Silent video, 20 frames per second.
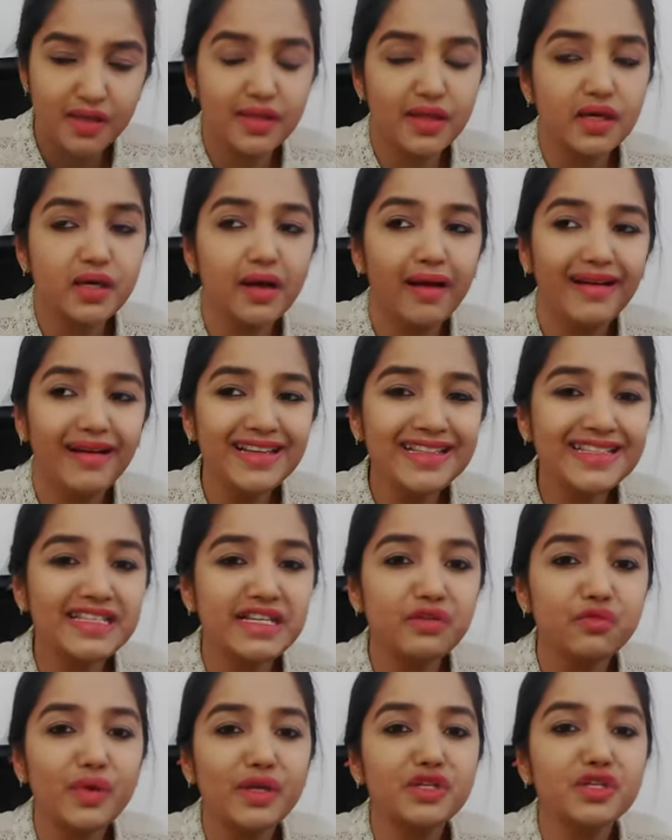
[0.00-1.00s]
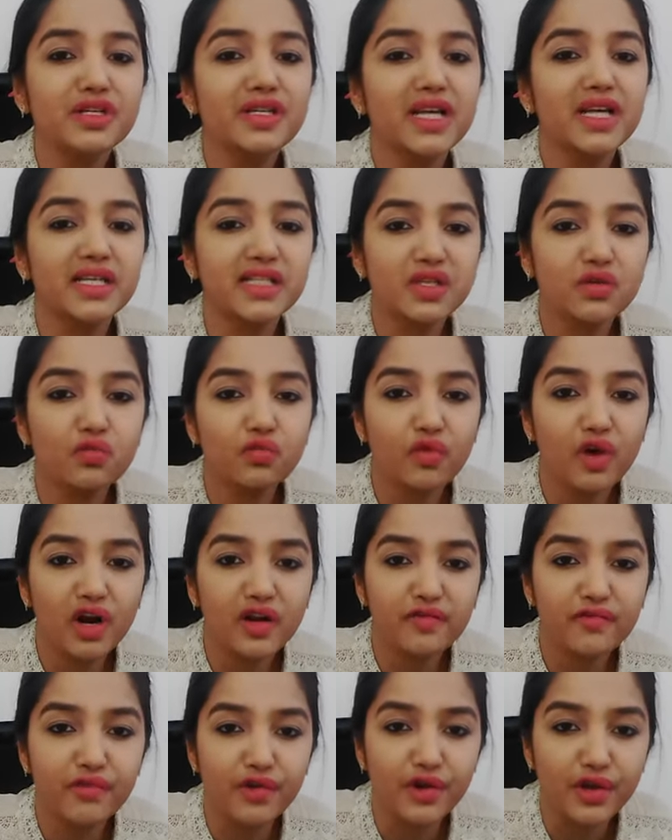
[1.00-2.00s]
The current situation doesn't
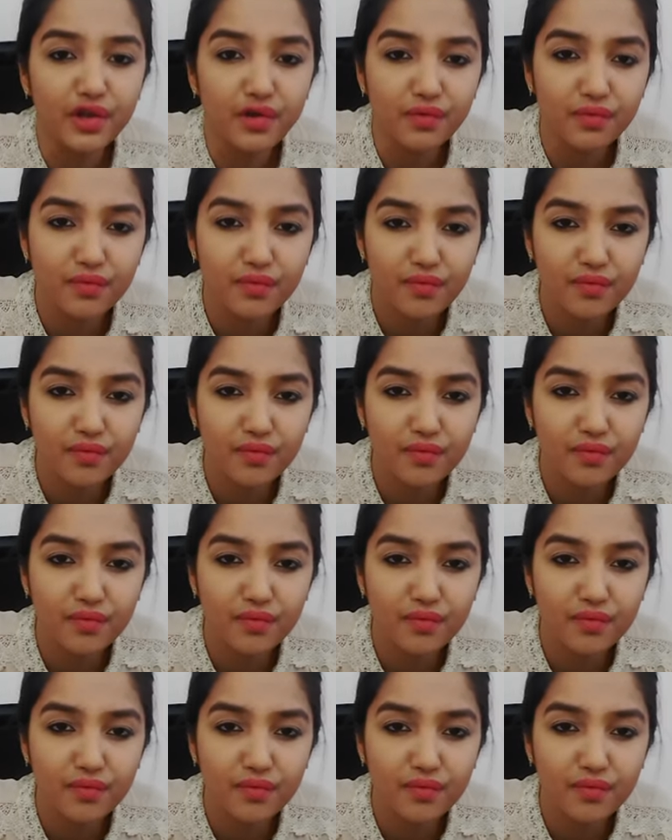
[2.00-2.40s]
work for you.